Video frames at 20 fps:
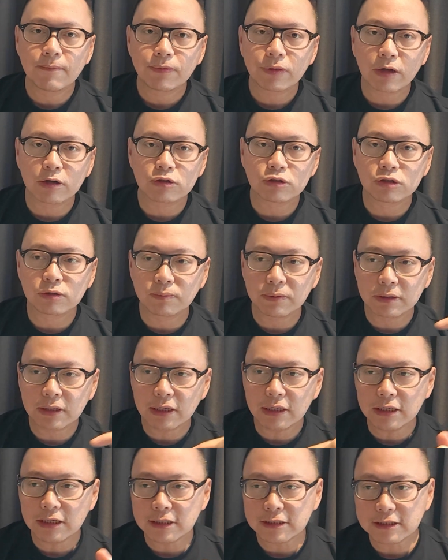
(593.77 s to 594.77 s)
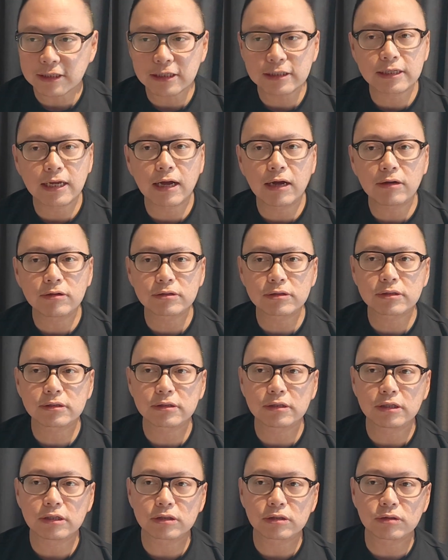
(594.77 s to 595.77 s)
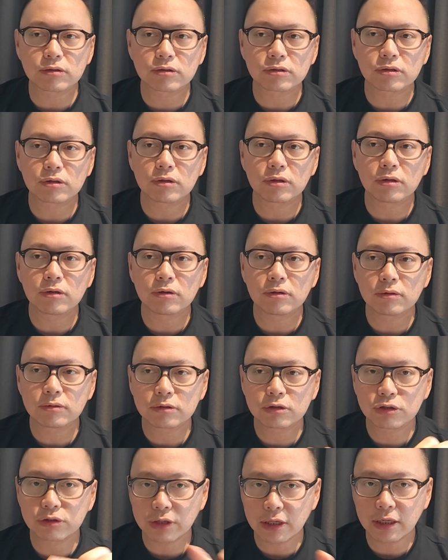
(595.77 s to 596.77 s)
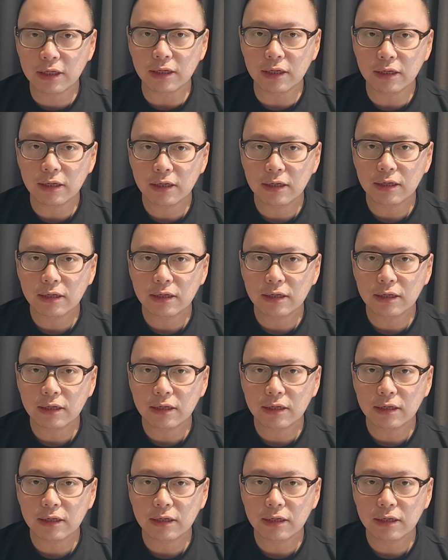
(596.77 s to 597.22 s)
Now, Jupiter in the sixth house is also tricky.